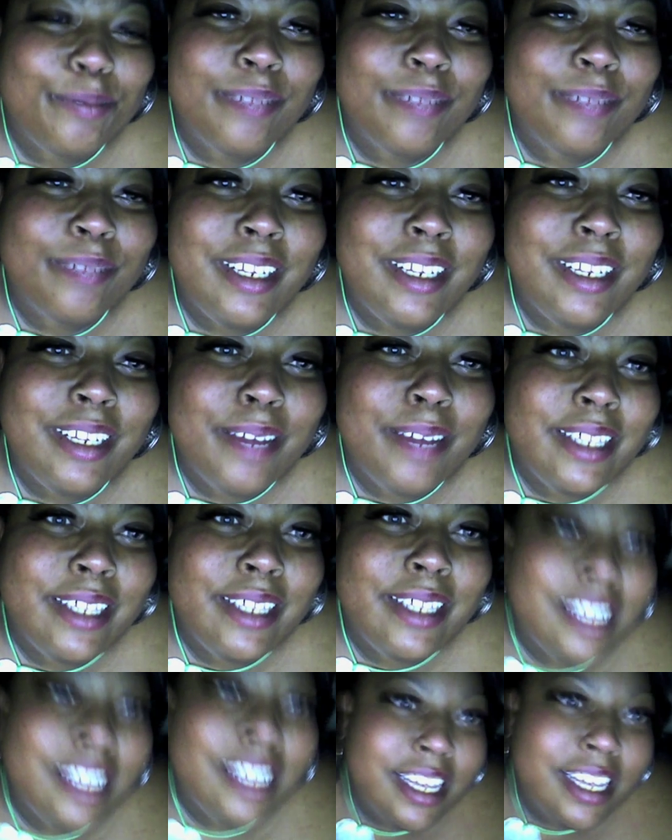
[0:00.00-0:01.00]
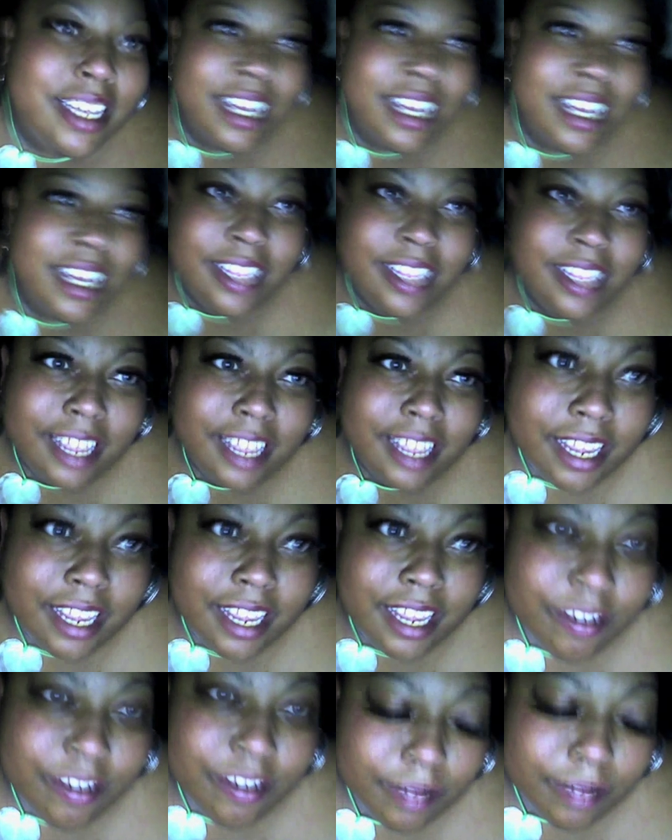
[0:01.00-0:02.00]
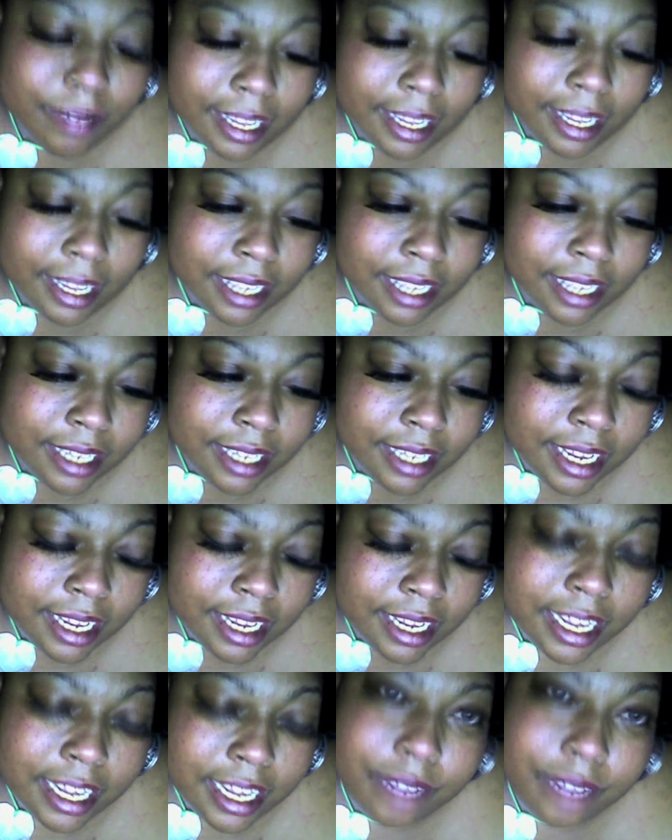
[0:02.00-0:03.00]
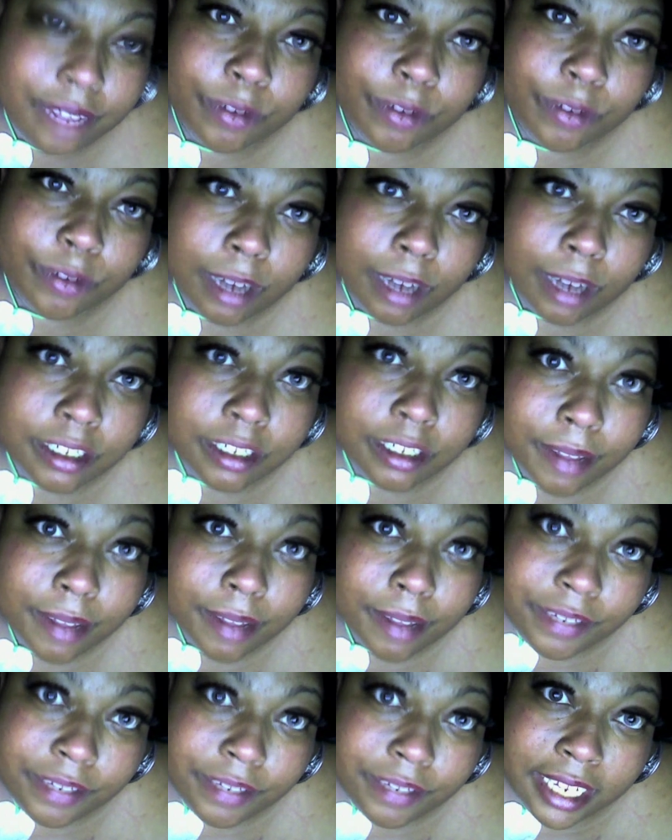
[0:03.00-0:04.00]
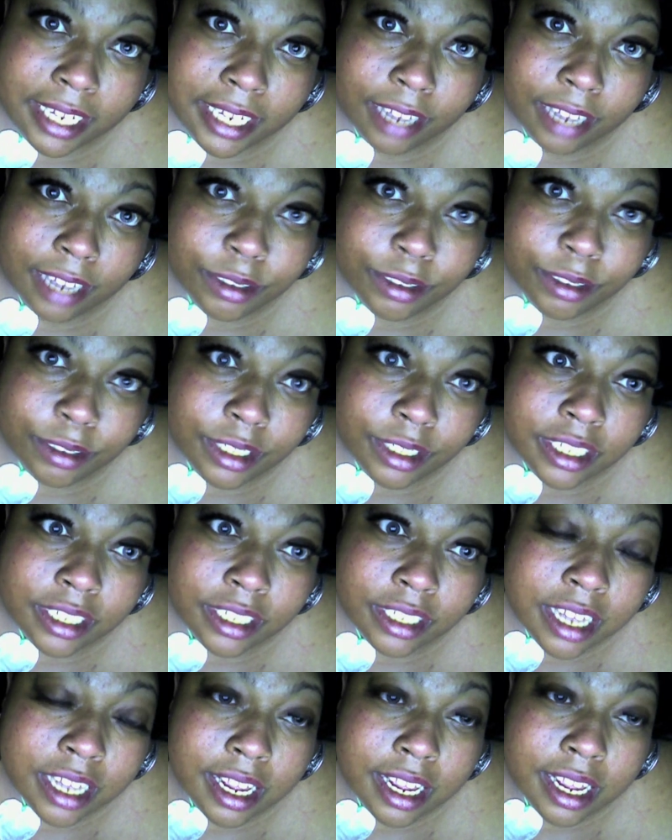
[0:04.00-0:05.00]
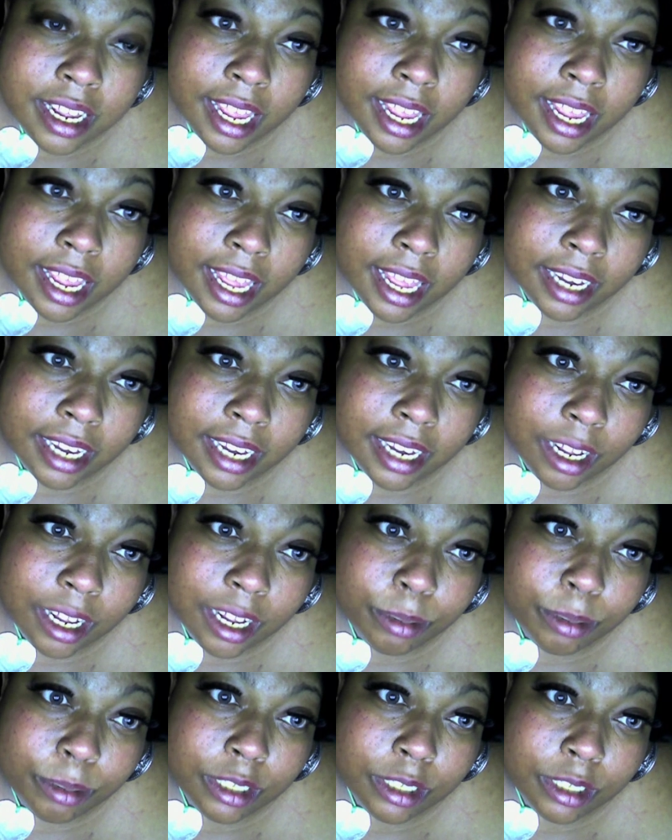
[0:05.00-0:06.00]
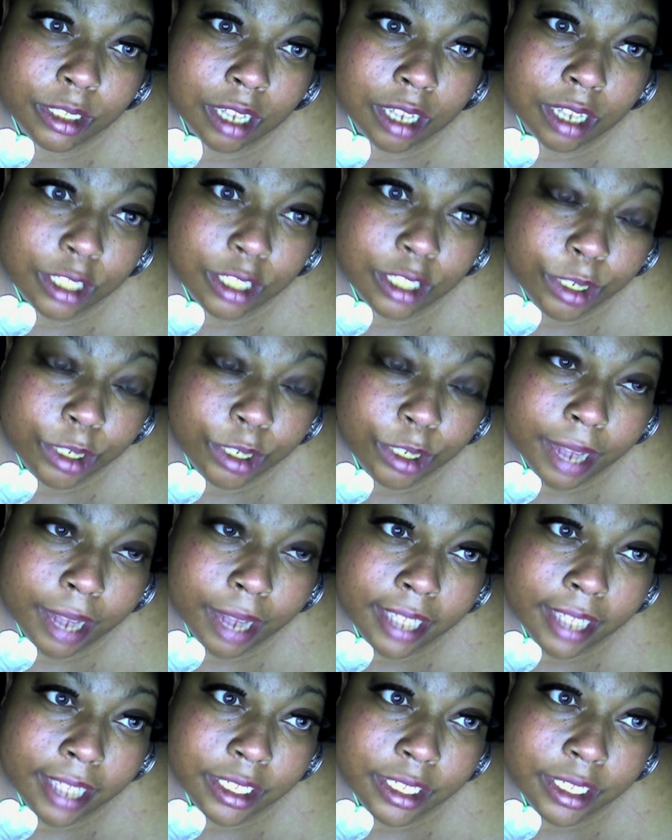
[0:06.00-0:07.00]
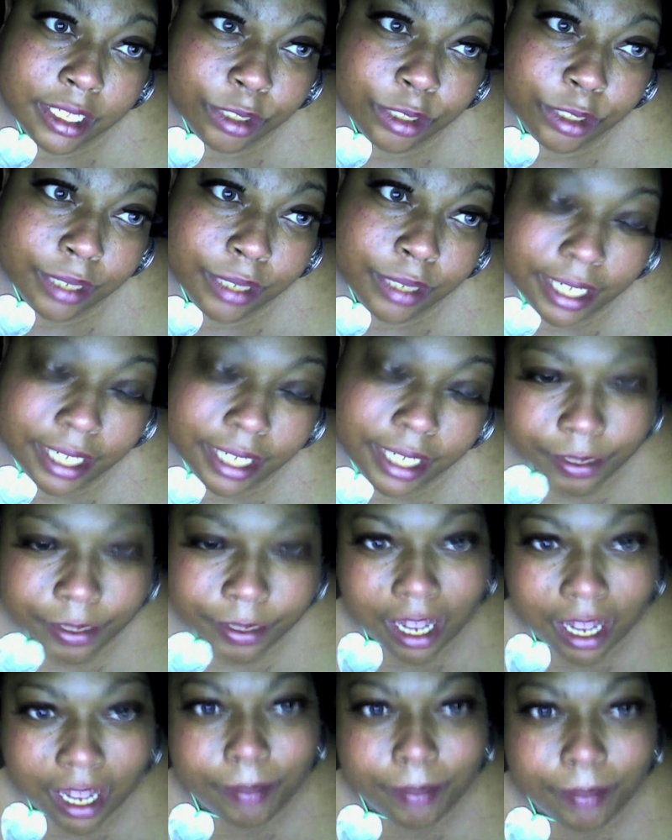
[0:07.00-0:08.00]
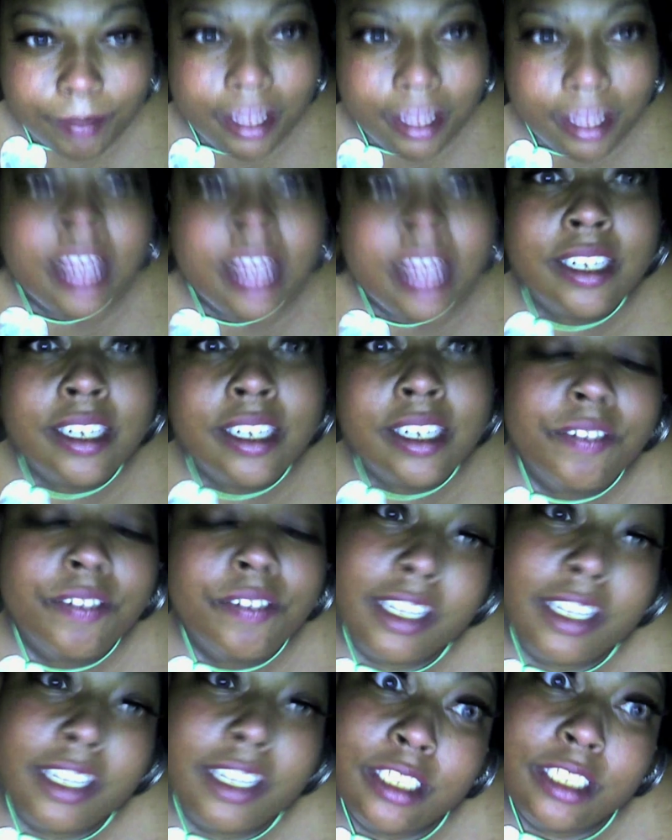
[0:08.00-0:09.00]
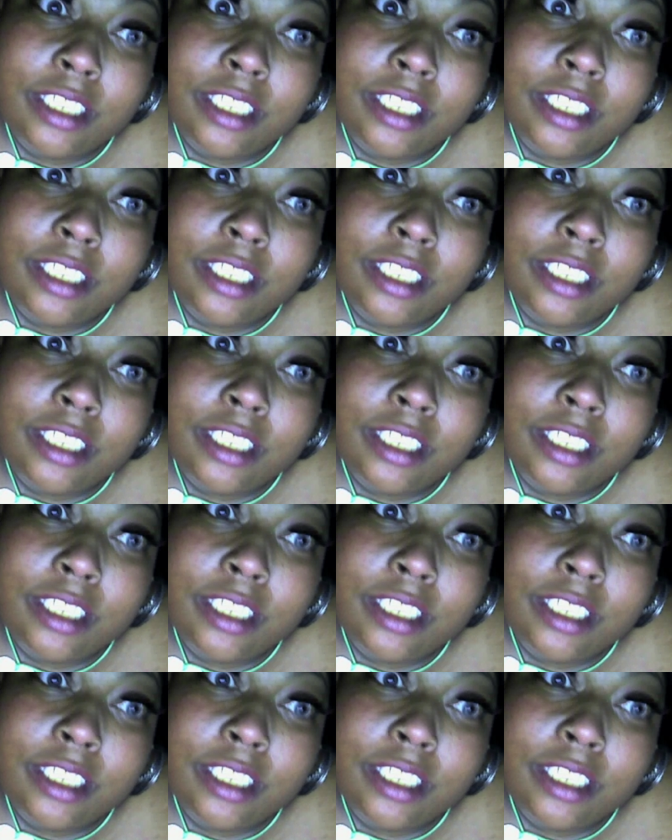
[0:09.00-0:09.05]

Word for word: anyways, thank you, like I say again, for watching my videos, and hope to talk to you guys soon. And leave a comment. Don't forget to